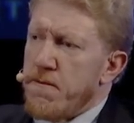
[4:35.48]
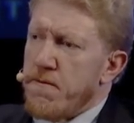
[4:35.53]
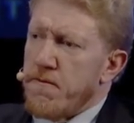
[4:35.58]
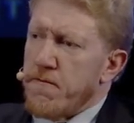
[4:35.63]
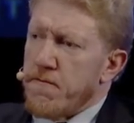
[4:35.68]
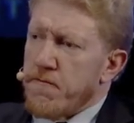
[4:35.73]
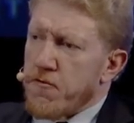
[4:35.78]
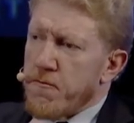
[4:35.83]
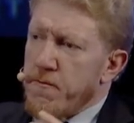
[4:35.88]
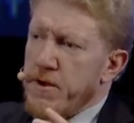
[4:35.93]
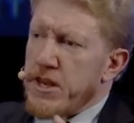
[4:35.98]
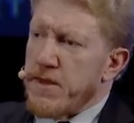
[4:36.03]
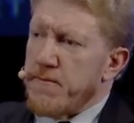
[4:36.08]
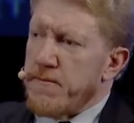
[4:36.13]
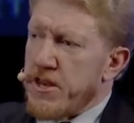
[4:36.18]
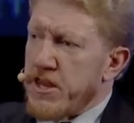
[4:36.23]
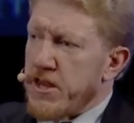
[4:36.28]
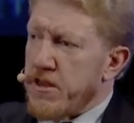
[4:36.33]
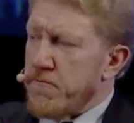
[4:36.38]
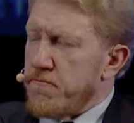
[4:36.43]
for many,
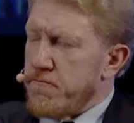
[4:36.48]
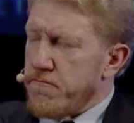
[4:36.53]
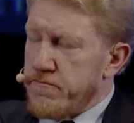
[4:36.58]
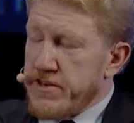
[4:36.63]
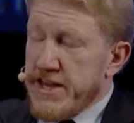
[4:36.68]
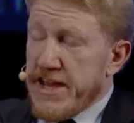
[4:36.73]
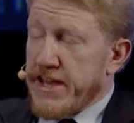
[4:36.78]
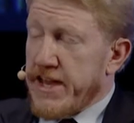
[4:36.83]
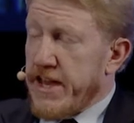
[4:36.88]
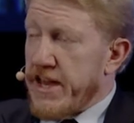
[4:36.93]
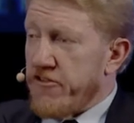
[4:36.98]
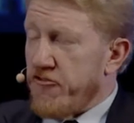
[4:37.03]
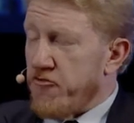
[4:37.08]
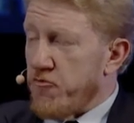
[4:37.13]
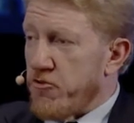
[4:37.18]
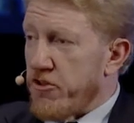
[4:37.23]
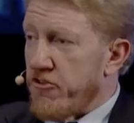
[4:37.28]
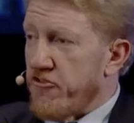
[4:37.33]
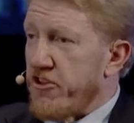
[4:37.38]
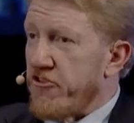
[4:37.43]
many decades,
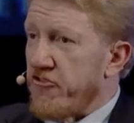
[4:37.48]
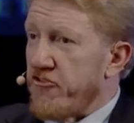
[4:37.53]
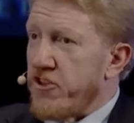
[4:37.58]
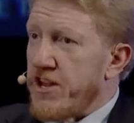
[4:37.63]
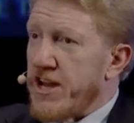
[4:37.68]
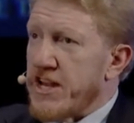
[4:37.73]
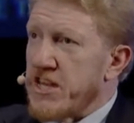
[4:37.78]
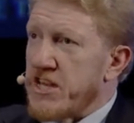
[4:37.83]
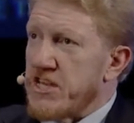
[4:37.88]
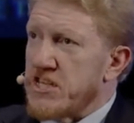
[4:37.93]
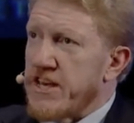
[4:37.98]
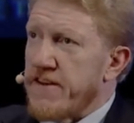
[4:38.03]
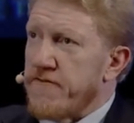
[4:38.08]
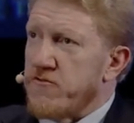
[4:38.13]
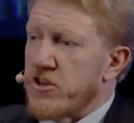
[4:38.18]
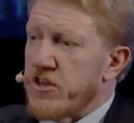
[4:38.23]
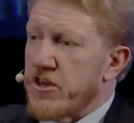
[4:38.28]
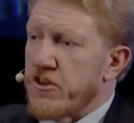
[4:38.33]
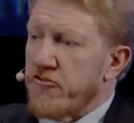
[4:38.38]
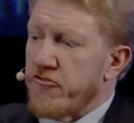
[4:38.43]
really since the
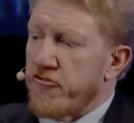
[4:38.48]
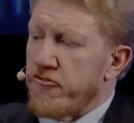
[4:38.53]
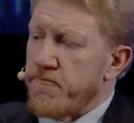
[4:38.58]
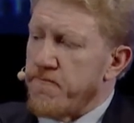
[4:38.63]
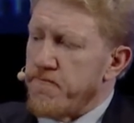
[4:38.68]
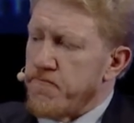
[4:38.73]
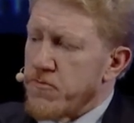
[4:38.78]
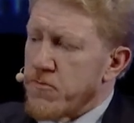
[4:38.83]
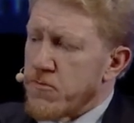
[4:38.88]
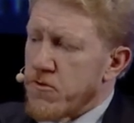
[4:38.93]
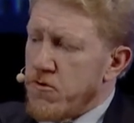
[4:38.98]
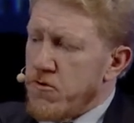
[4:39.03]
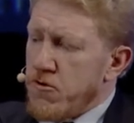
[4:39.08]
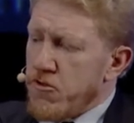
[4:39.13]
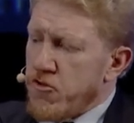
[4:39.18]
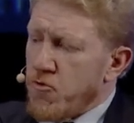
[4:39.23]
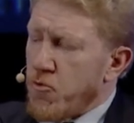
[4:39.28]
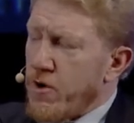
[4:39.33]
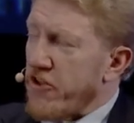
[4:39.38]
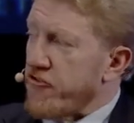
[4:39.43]
1970s,
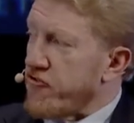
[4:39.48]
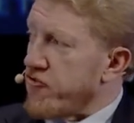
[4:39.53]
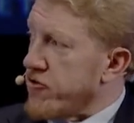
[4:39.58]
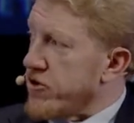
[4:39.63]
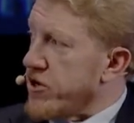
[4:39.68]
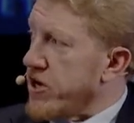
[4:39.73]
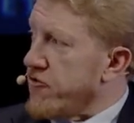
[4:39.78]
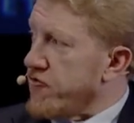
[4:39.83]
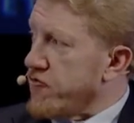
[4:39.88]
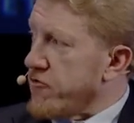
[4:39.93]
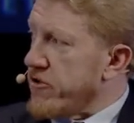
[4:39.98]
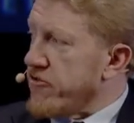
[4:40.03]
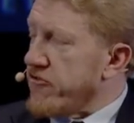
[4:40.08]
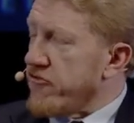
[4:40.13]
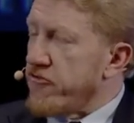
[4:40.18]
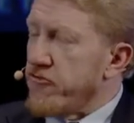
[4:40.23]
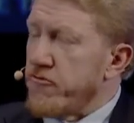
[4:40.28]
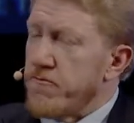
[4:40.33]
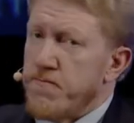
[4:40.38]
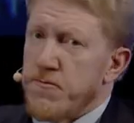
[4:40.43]
the Western
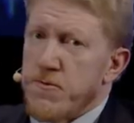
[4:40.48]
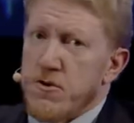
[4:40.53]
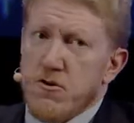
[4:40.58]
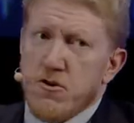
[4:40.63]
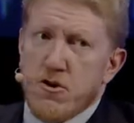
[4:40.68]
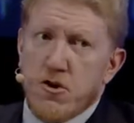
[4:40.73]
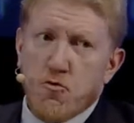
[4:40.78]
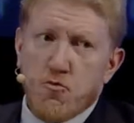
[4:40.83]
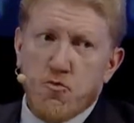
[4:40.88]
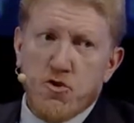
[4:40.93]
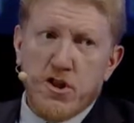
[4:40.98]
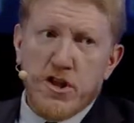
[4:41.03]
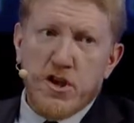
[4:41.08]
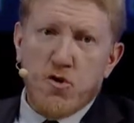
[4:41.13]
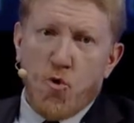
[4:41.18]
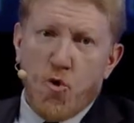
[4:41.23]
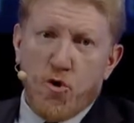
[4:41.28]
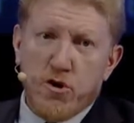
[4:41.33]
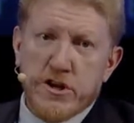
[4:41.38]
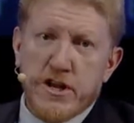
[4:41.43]
countries really
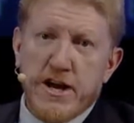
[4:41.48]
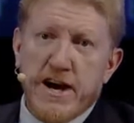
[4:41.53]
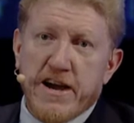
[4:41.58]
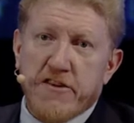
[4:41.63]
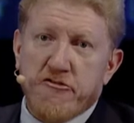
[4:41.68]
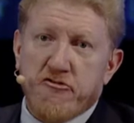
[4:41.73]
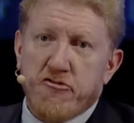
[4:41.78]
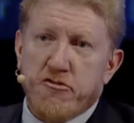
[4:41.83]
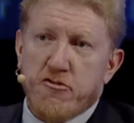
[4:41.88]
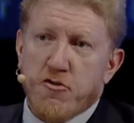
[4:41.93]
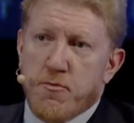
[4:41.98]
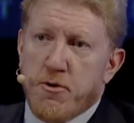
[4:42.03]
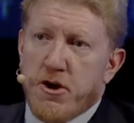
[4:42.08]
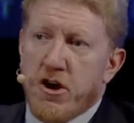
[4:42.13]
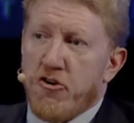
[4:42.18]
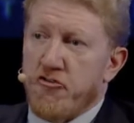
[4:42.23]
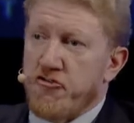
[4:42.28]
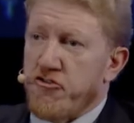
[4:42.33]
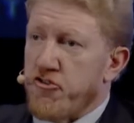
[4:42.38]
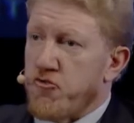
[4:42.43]
organized their
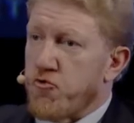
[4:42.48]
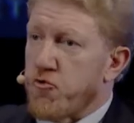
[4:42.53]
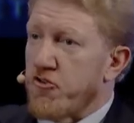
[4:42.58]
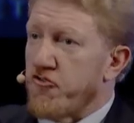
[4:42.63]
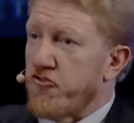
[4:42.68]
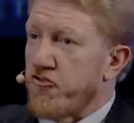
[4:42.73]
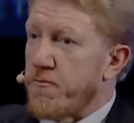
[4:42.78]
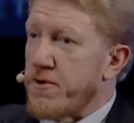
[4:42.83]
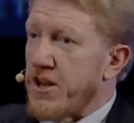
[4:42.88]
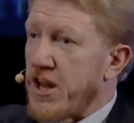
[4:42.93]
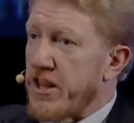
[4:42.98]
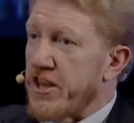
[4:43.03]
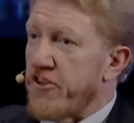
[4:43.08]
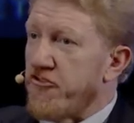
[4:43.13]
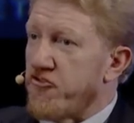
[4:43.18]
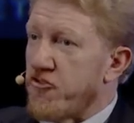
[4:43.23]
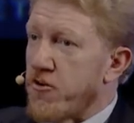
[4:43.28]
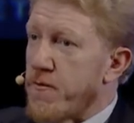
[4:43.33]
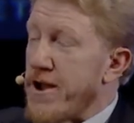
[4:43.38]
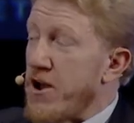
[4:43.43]
policy towards the Middle
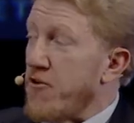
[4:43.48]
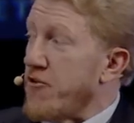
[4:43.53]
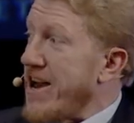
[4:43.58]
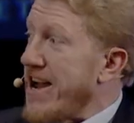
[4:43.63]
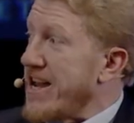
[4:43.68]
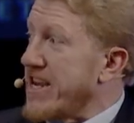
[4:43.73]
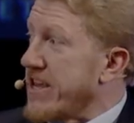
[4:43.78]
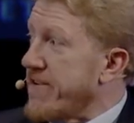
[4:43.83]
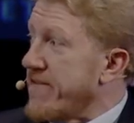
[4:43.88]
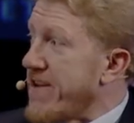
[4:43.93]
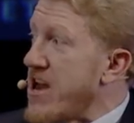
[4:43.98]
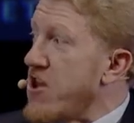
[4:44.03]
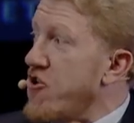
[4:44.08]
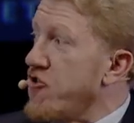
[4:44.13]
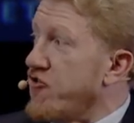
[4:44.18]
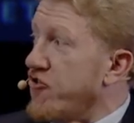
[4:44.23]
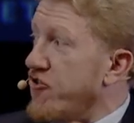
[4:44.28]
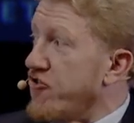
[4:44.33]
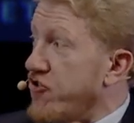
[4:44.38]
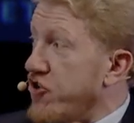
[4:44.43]
East around the idea of
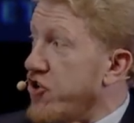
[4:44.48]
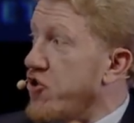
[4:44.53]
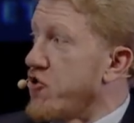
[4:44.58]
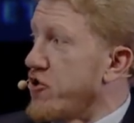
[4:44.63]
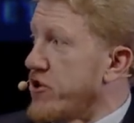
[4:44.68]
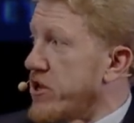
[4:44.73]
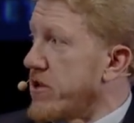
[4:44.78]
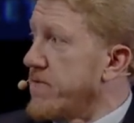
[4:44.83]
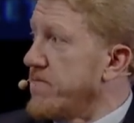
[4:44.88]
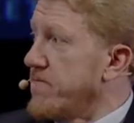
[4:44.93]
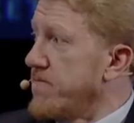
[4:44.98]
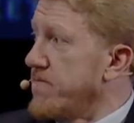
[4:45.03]
energy security.